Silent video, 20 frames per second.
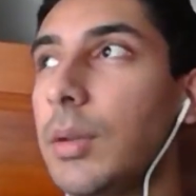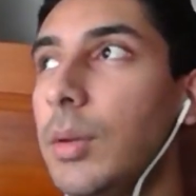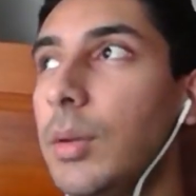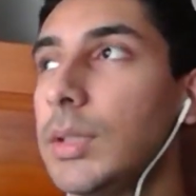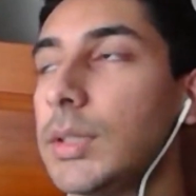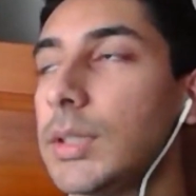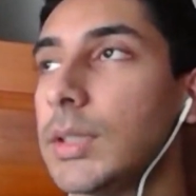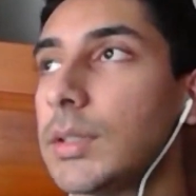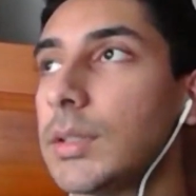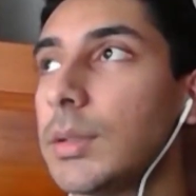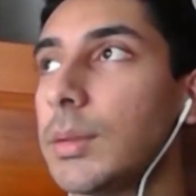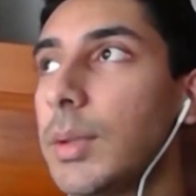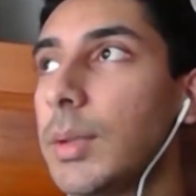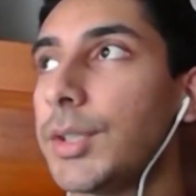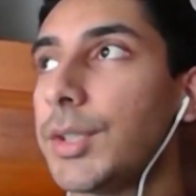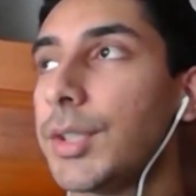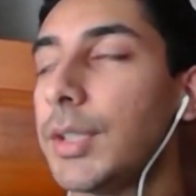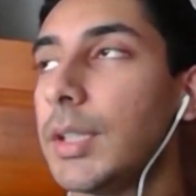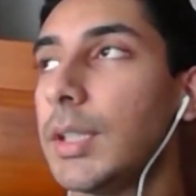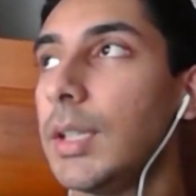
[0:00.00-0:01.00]
courses, good
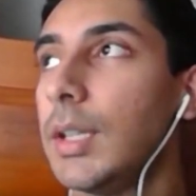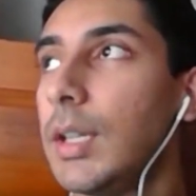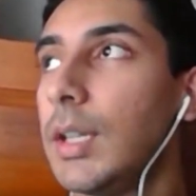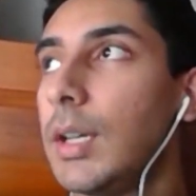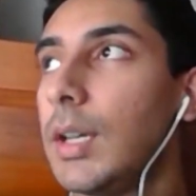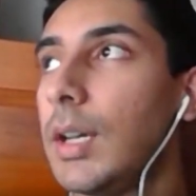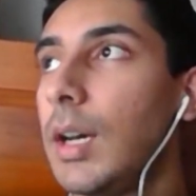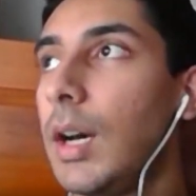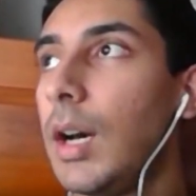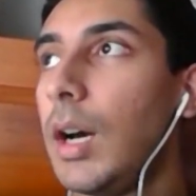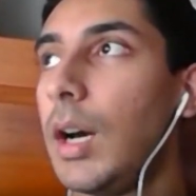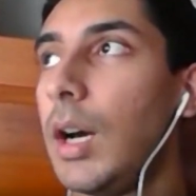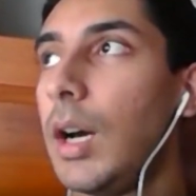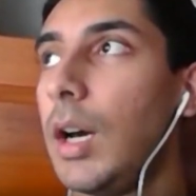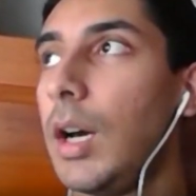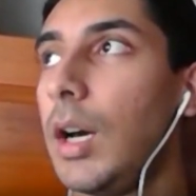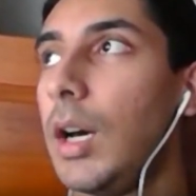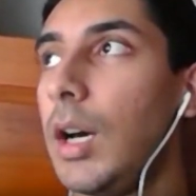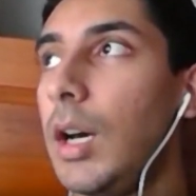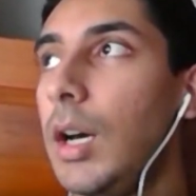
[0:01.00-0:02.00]
question.
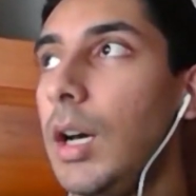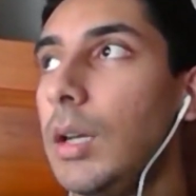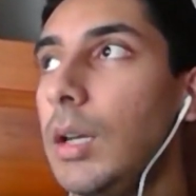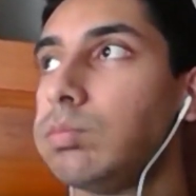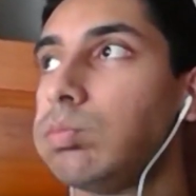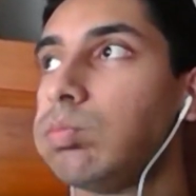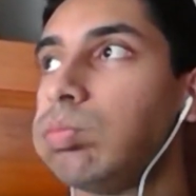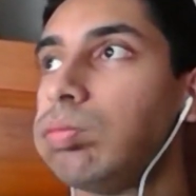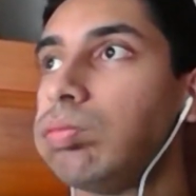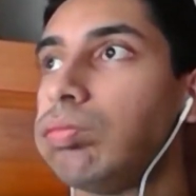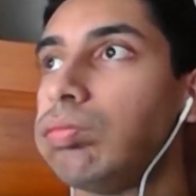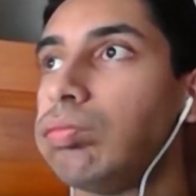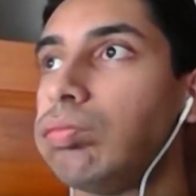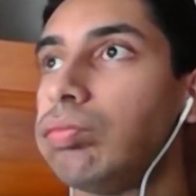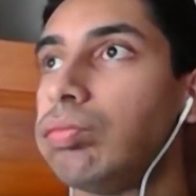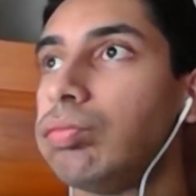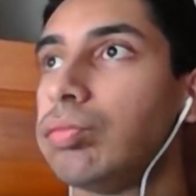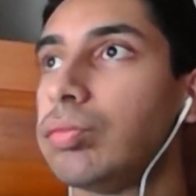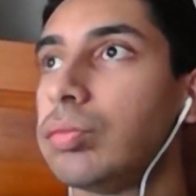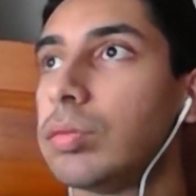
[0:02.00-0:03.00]
I
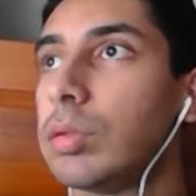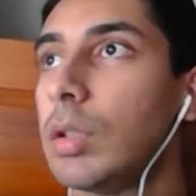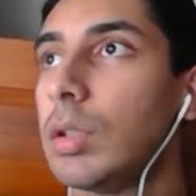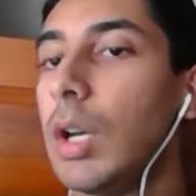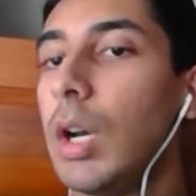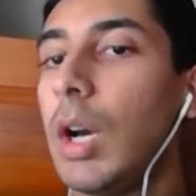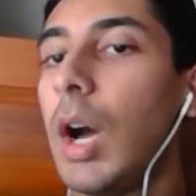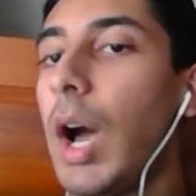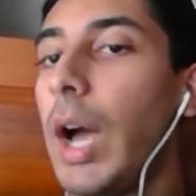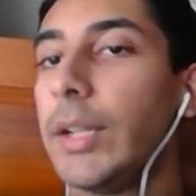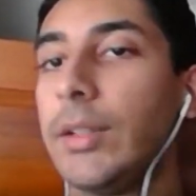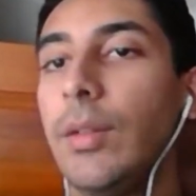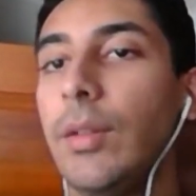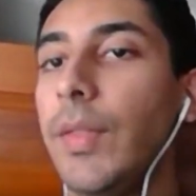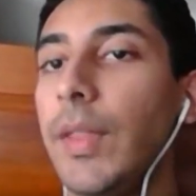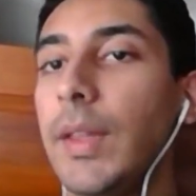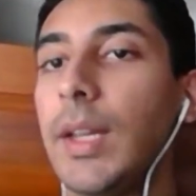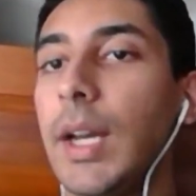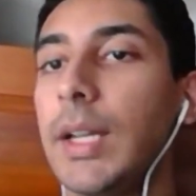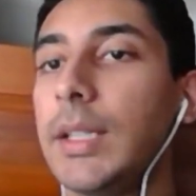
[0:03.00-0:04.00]

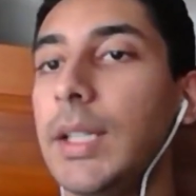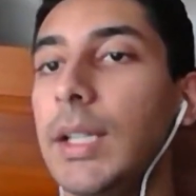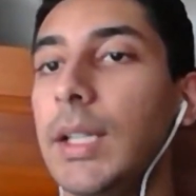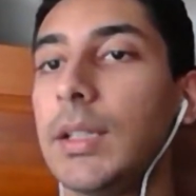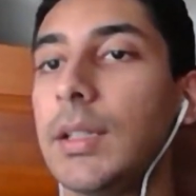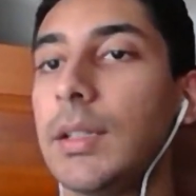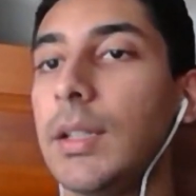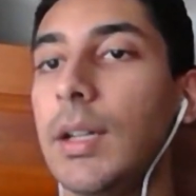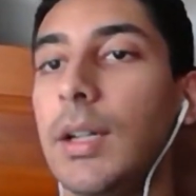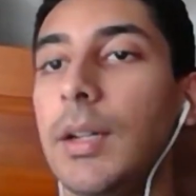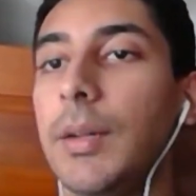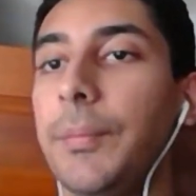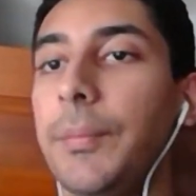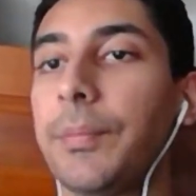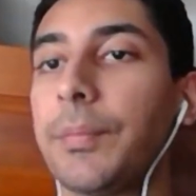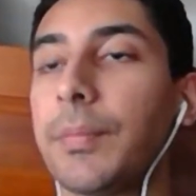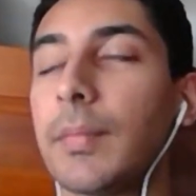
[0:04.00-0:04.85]
don't think I did, no.